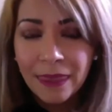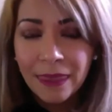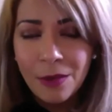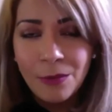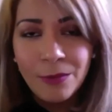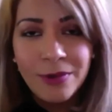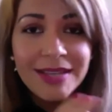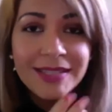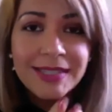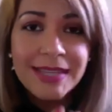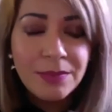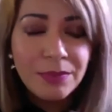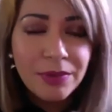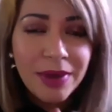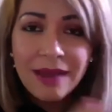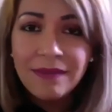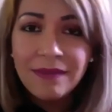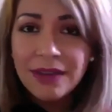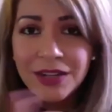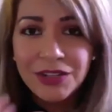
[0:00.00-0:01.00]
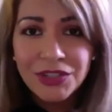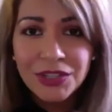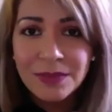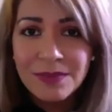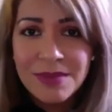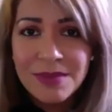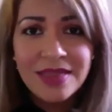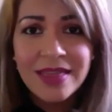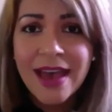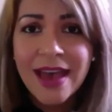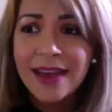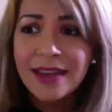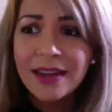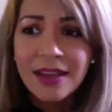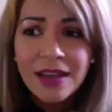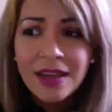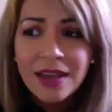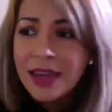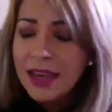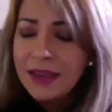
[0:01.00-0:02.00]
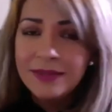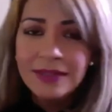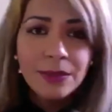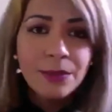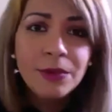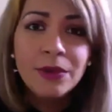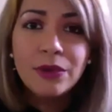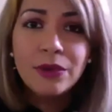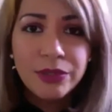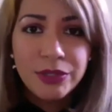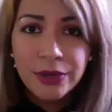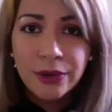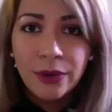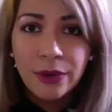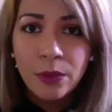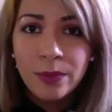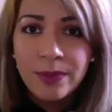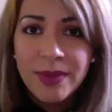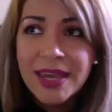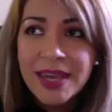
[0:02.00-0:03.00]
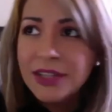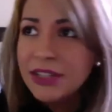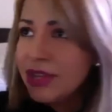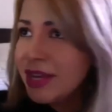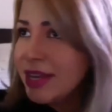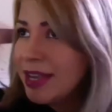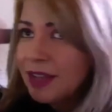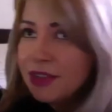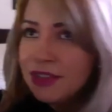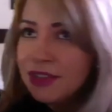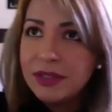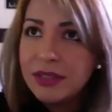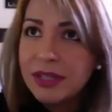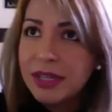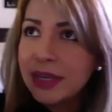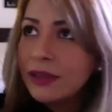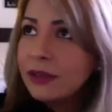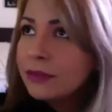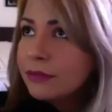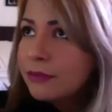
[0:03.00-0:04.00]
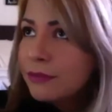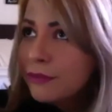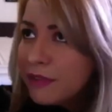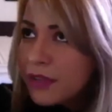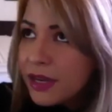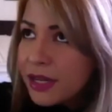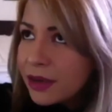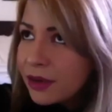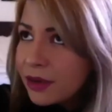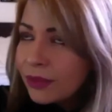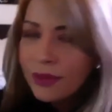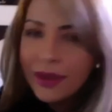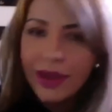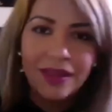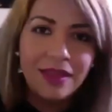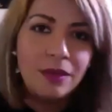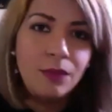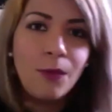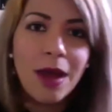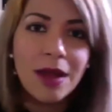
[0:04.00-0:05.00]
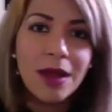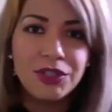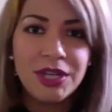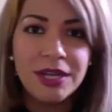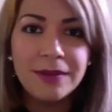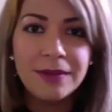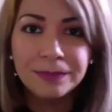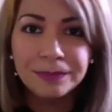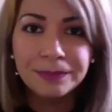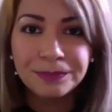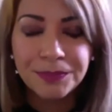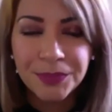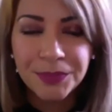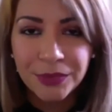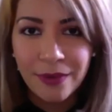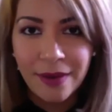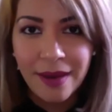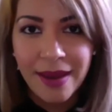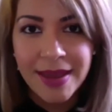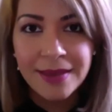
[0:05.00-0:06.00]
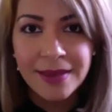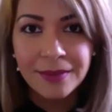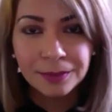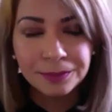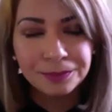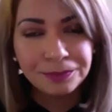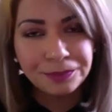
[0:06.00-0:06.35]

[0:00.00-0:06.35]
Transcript: And when I say private, I just mean that if someone goes to your homepage, they can't just click video and then watch it, right?